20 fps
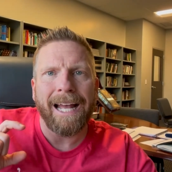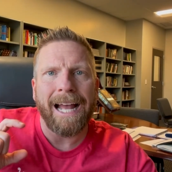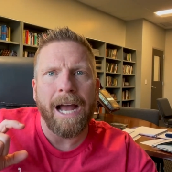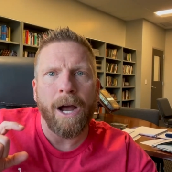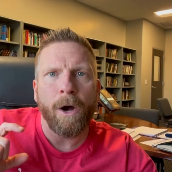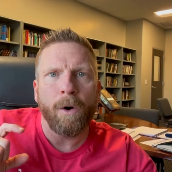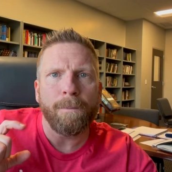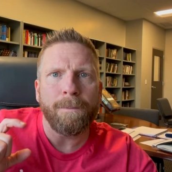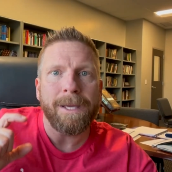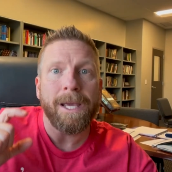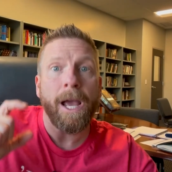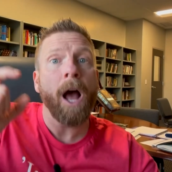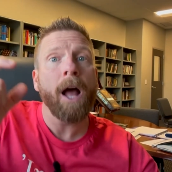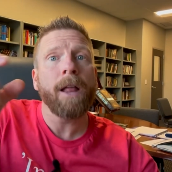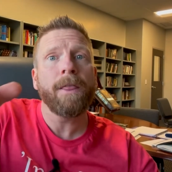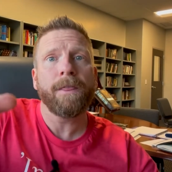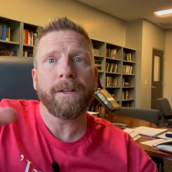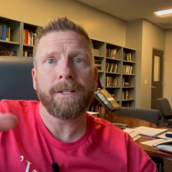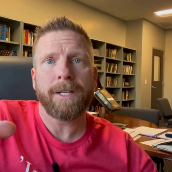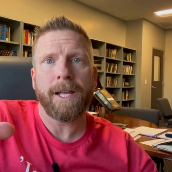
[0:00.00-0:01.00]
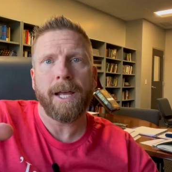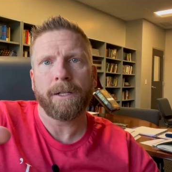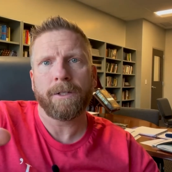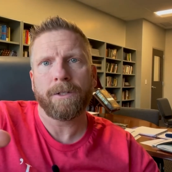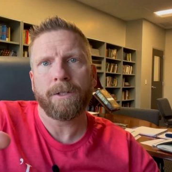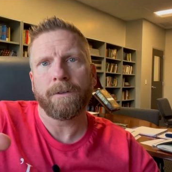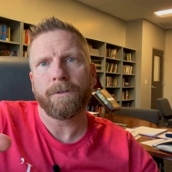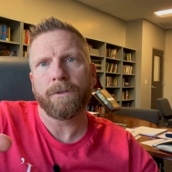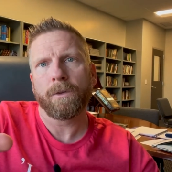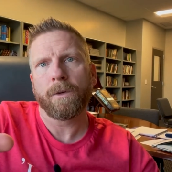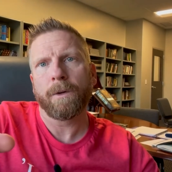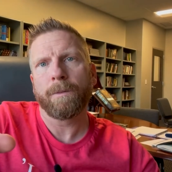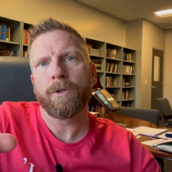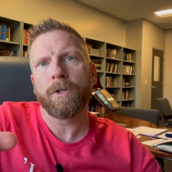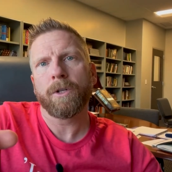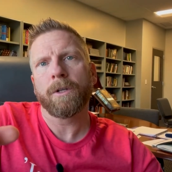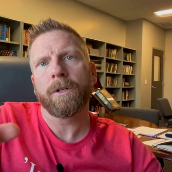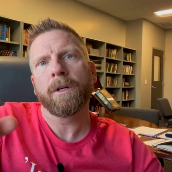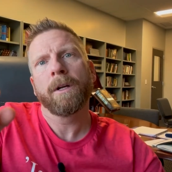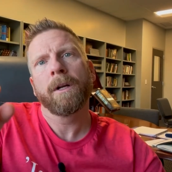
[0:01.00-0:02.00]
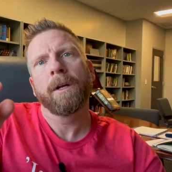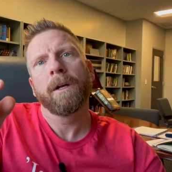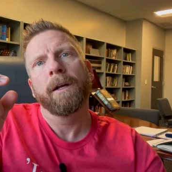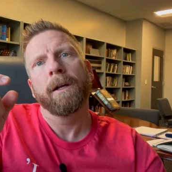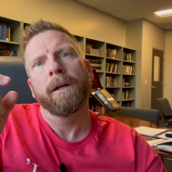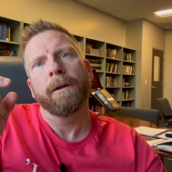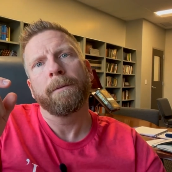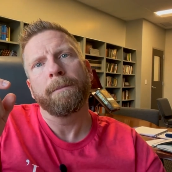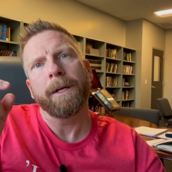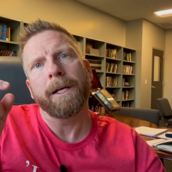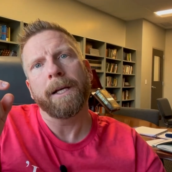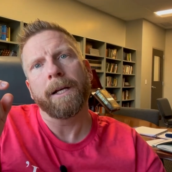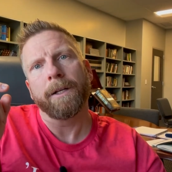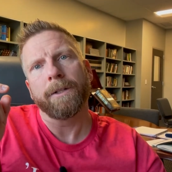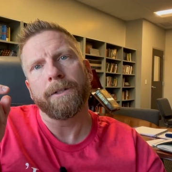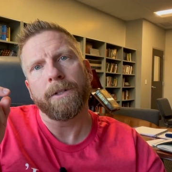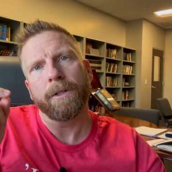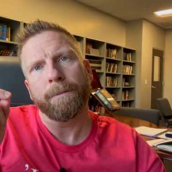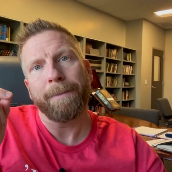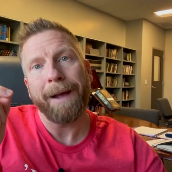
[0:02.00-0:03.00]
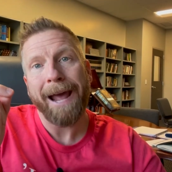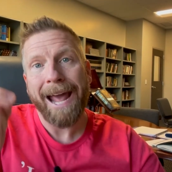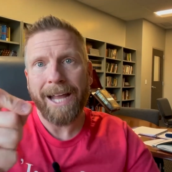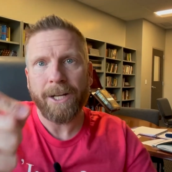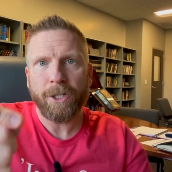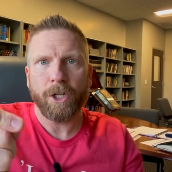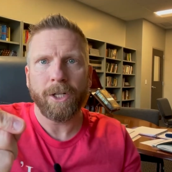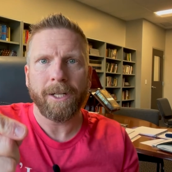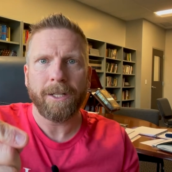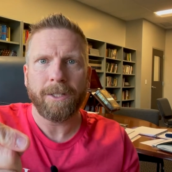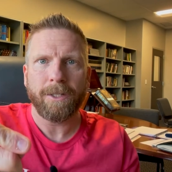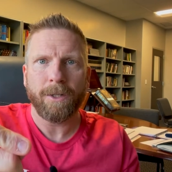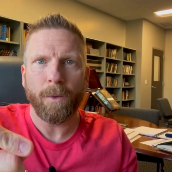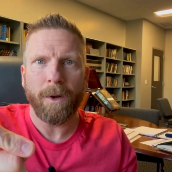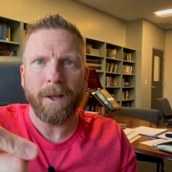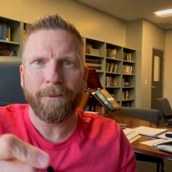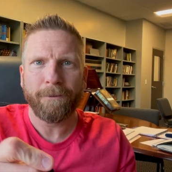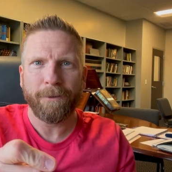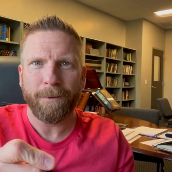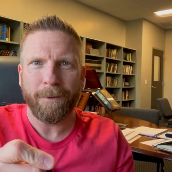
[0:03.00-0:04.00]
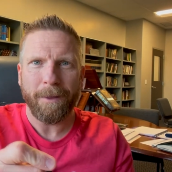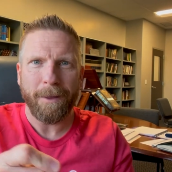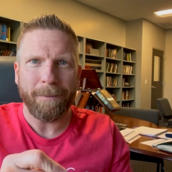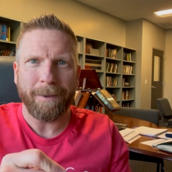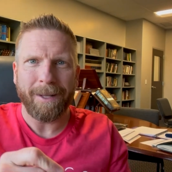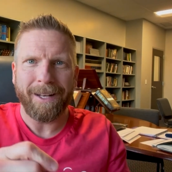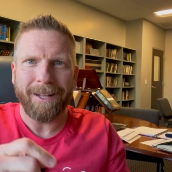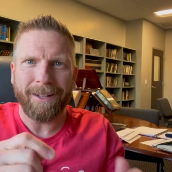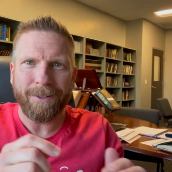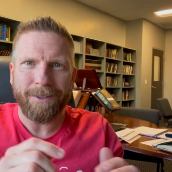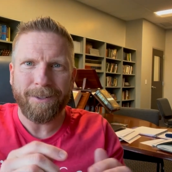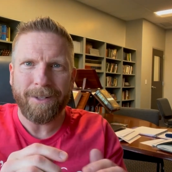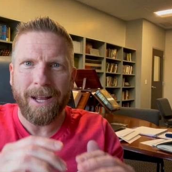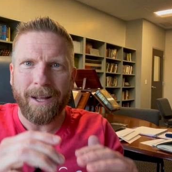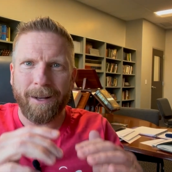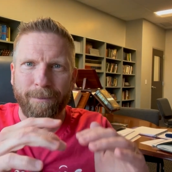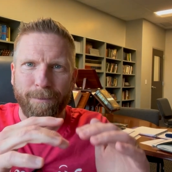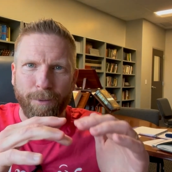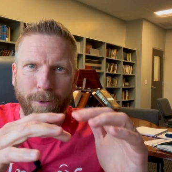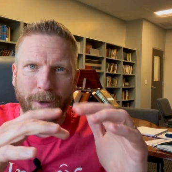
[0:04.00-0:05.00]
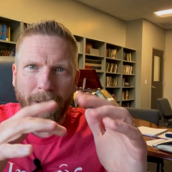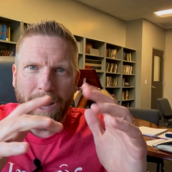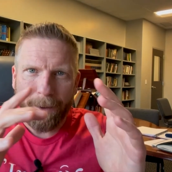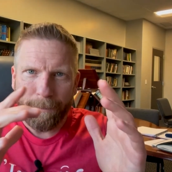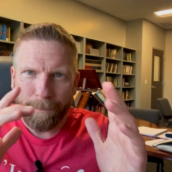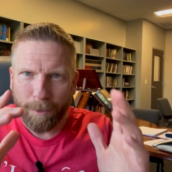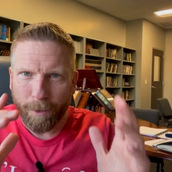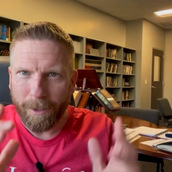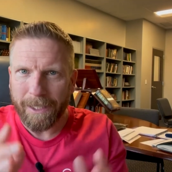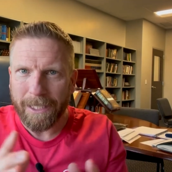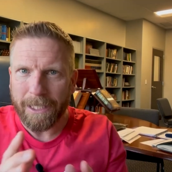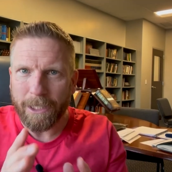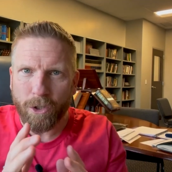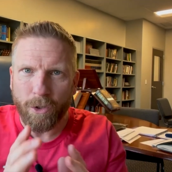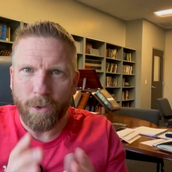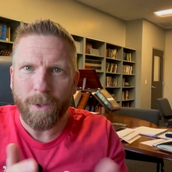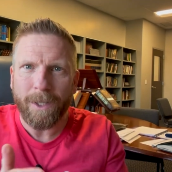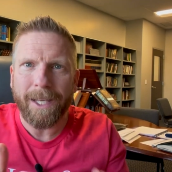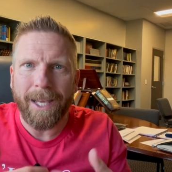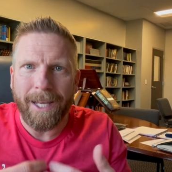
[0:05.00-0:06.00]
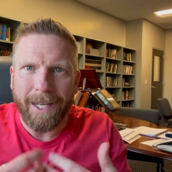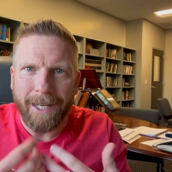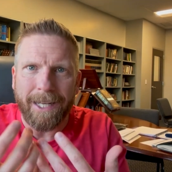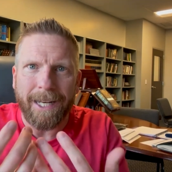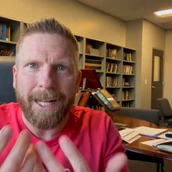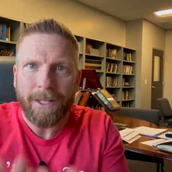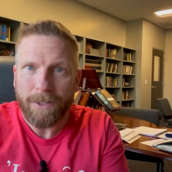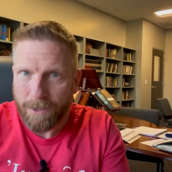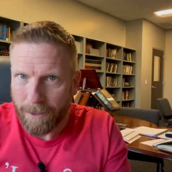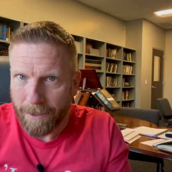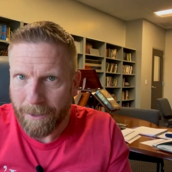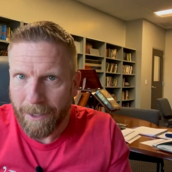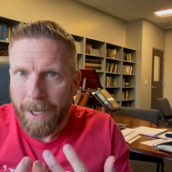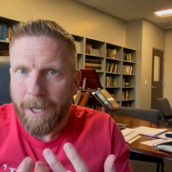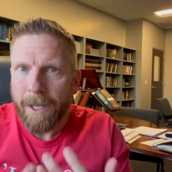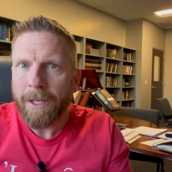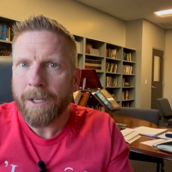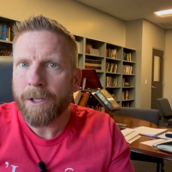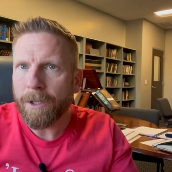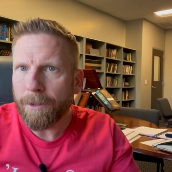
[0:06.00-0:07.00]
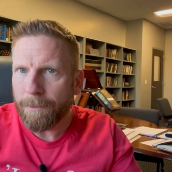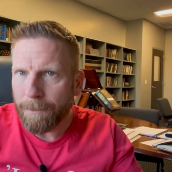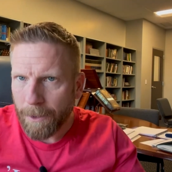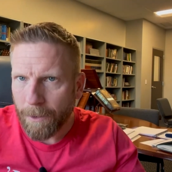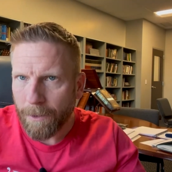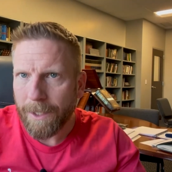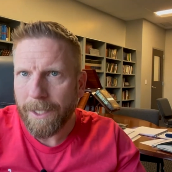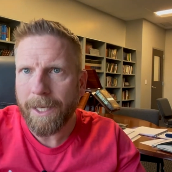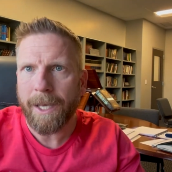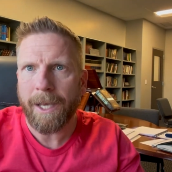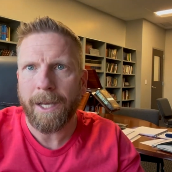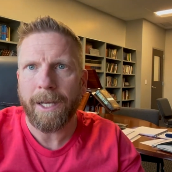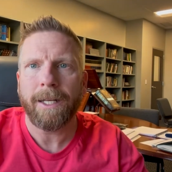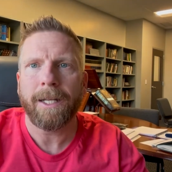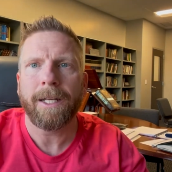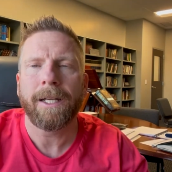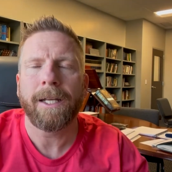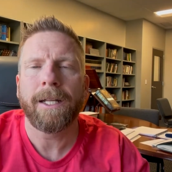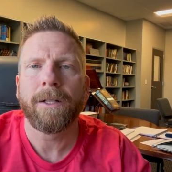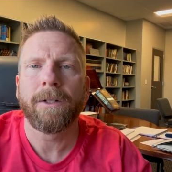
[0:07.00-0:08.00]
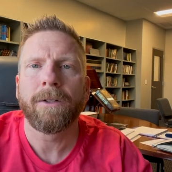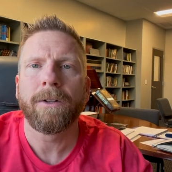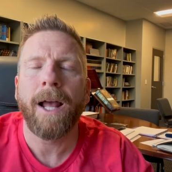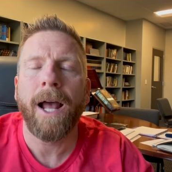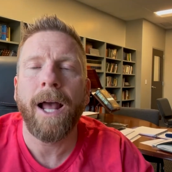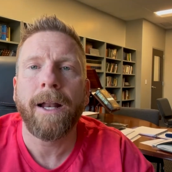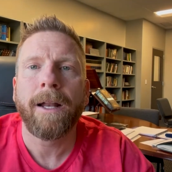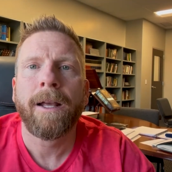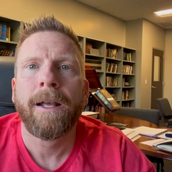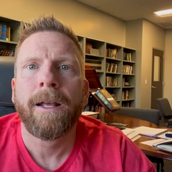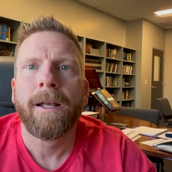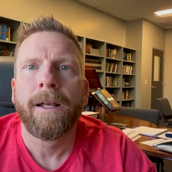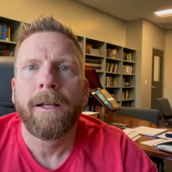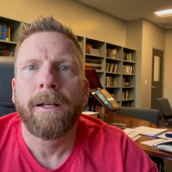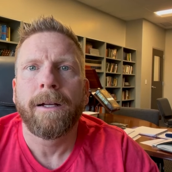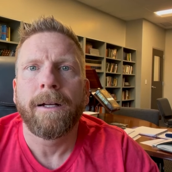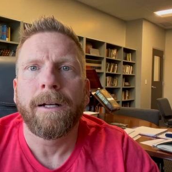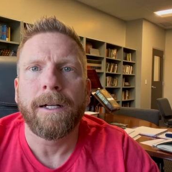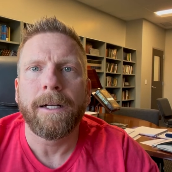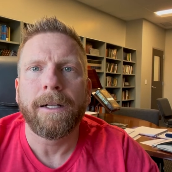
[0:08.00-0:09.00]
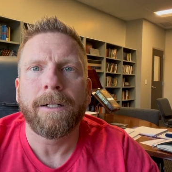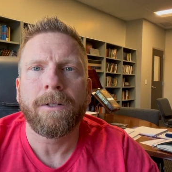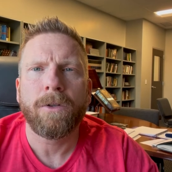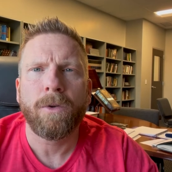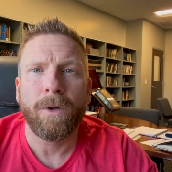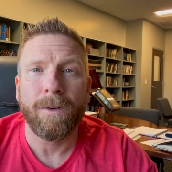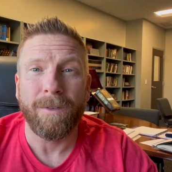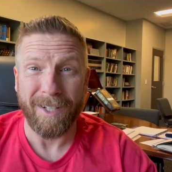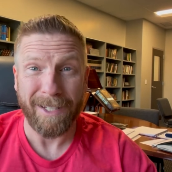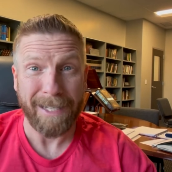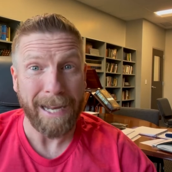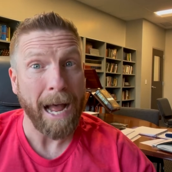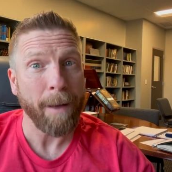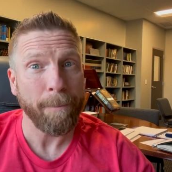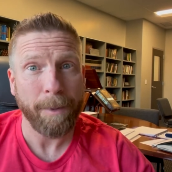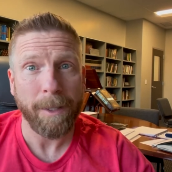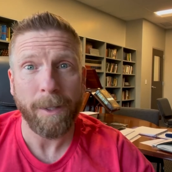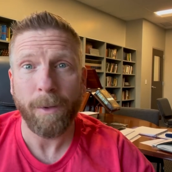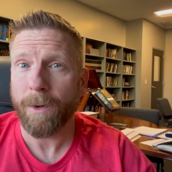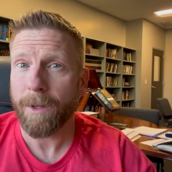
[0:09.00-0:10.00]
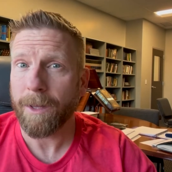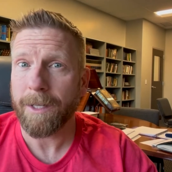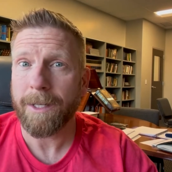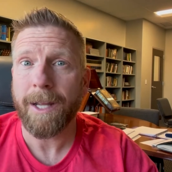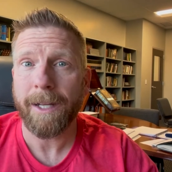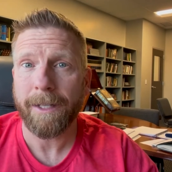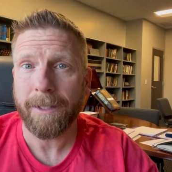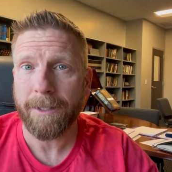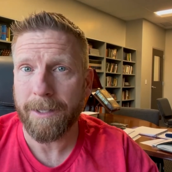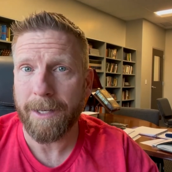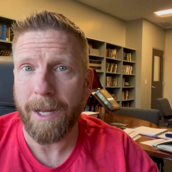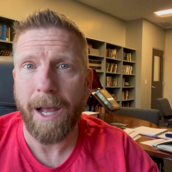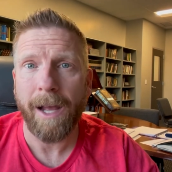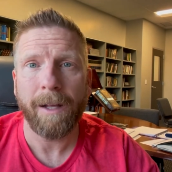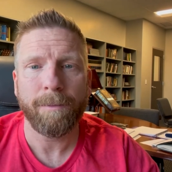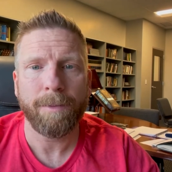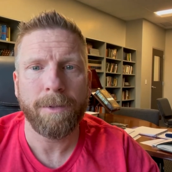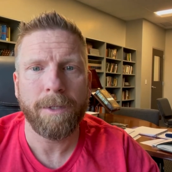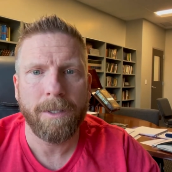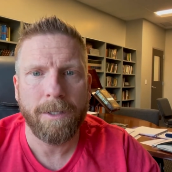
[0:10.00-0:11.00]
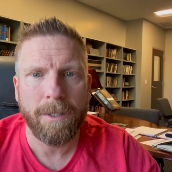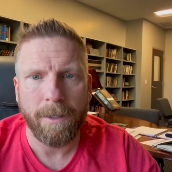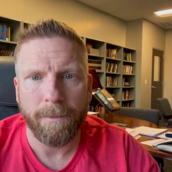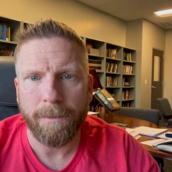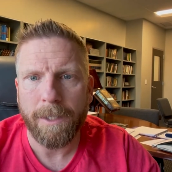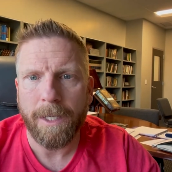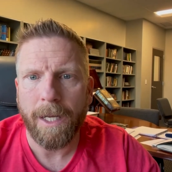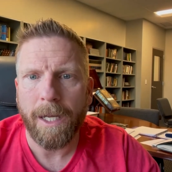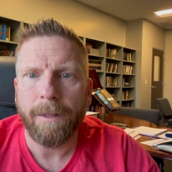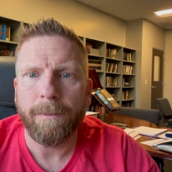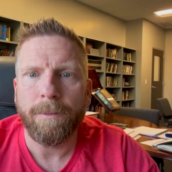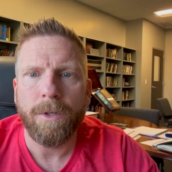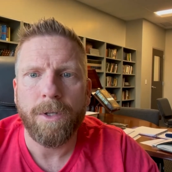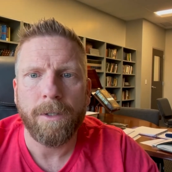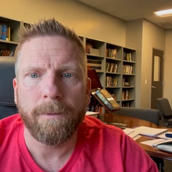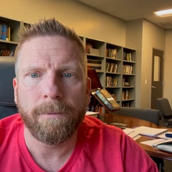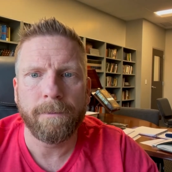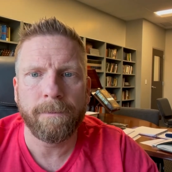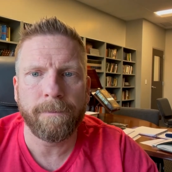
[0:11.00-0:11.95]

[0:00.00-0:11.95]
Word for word: out beyond the text of Scripture because their passion gets away from them, and it's not properly adjudicated as they're communicating, and they're not uh, sort of stopping where the text stops sometimes.